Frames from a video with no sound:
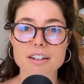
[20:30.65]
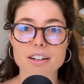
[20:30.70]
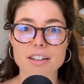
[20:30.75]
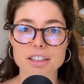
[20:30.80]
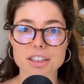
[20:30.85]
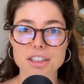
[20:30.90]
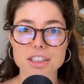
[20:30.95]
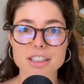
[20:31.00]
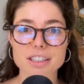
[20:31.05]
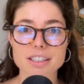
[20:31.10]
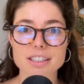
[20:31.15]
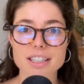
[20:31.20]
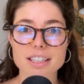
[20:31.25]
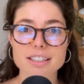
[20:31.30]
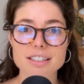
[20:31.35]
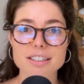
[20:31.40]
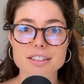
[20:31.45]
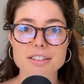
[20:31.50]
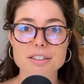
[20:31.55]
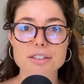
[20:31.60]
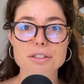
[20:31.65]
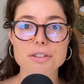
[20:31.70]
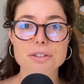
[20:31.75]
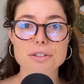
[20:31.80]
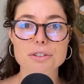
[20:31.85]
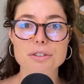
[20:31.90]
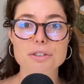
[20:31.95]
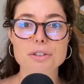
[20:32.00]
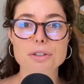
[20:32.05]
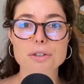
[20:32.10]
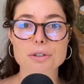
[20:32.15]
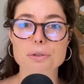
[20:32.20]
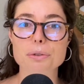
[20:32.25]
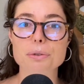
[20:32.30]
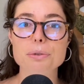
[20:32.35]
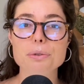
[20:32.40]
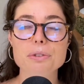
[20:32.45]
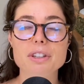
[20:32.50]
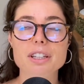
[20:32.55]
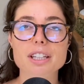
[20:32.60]
consciousness
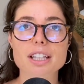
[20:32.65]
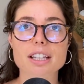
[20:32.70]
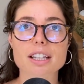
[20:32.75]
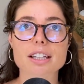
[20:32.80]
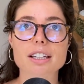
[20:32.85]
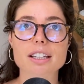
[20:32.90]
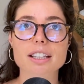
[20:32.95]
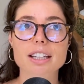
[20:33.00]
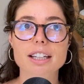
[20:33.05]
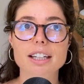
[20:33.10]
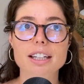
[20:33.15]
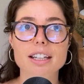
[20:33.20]
to the